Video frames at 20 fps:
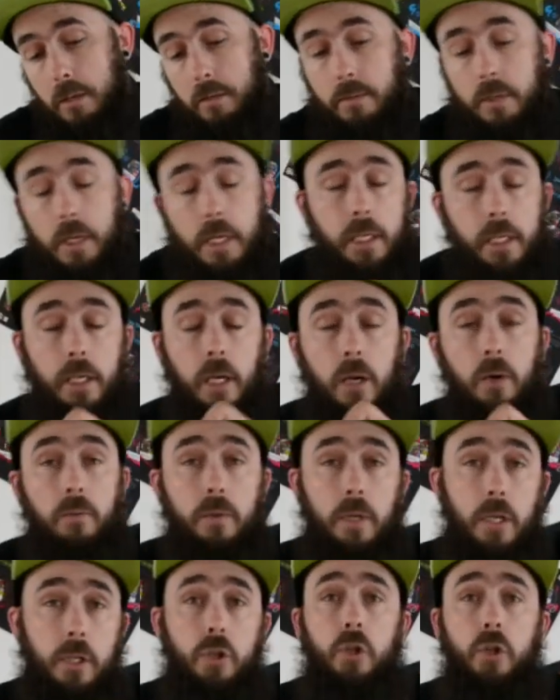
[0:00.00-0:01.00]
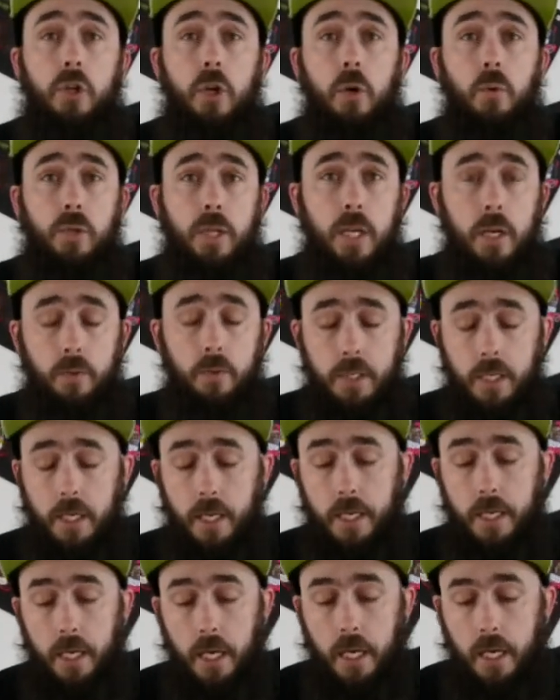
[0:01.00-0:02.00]
There you go, that just shows how
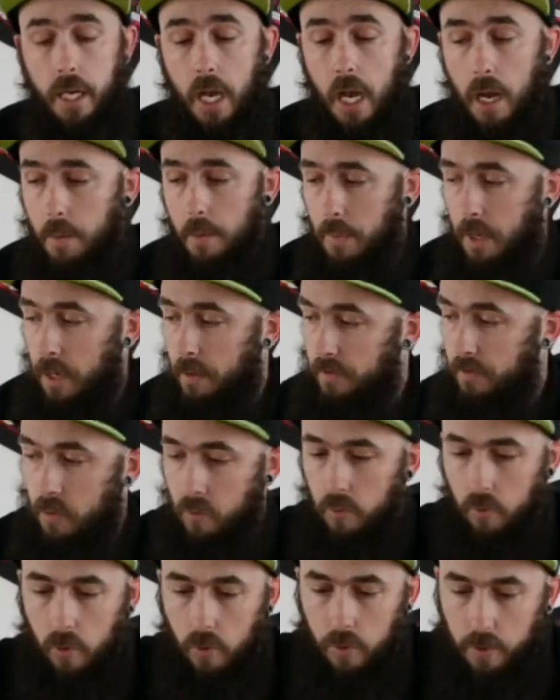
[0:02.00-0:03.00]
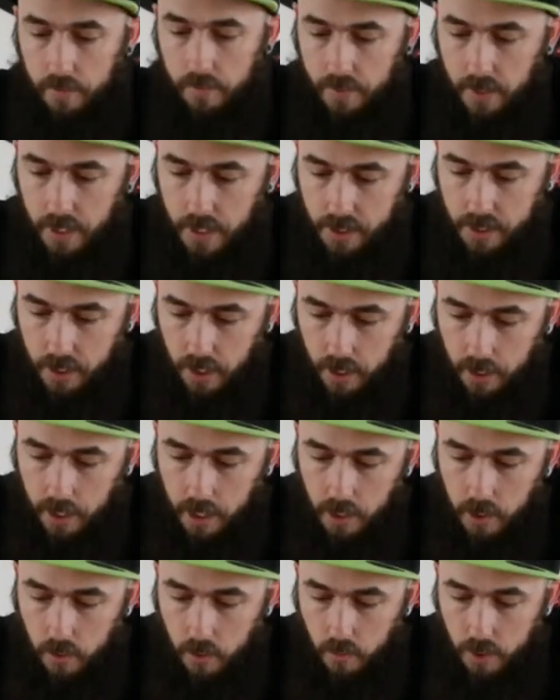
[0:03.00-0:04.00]
tired I am after all of this and
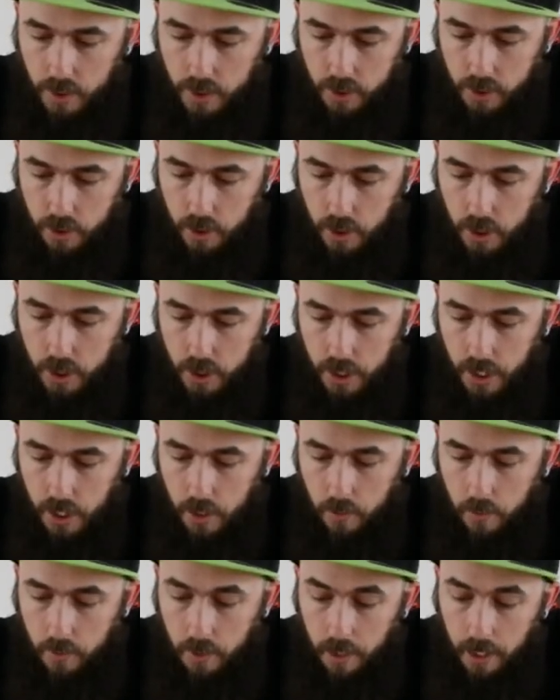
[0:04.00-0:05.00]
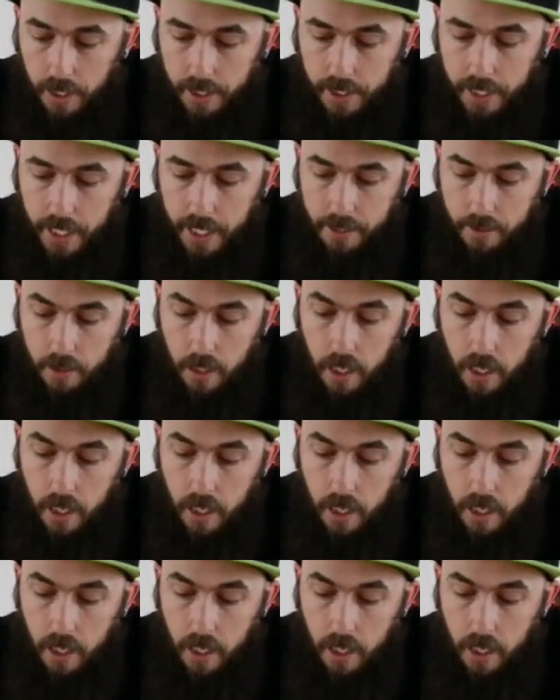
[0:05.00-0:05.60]
getting the research down. Again,